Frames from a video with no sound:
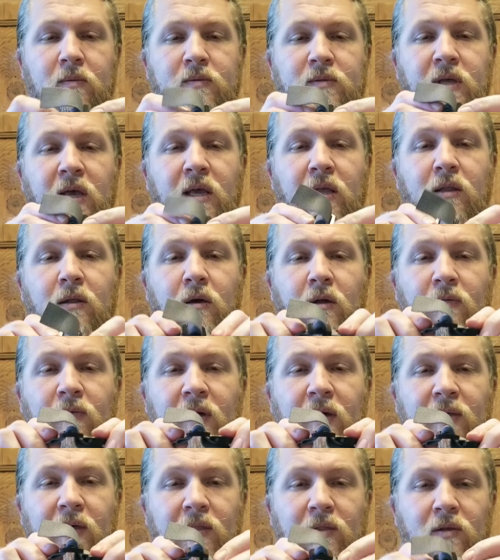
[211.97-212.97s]
Take note of how
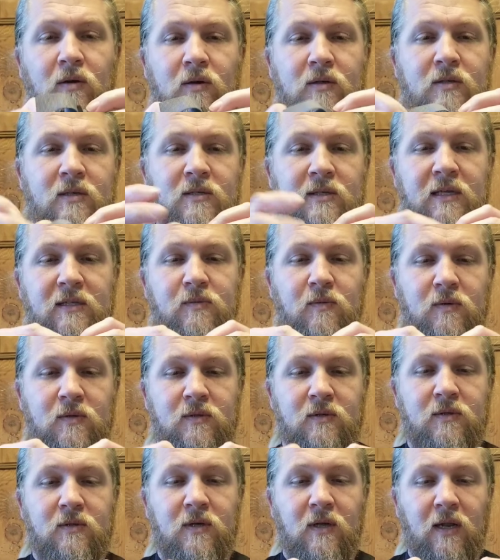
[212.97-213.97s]
that looks, because that's
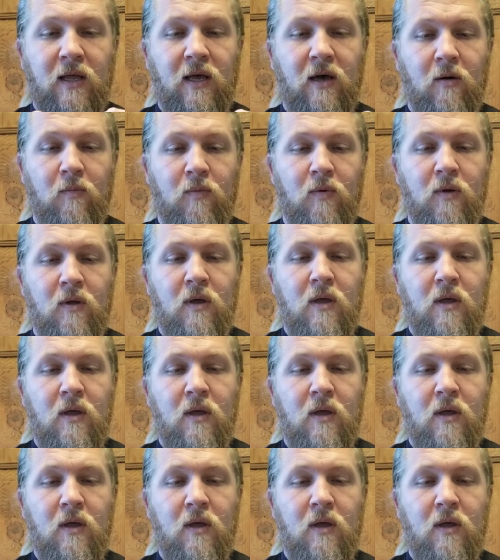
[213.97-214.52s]
what's going to help.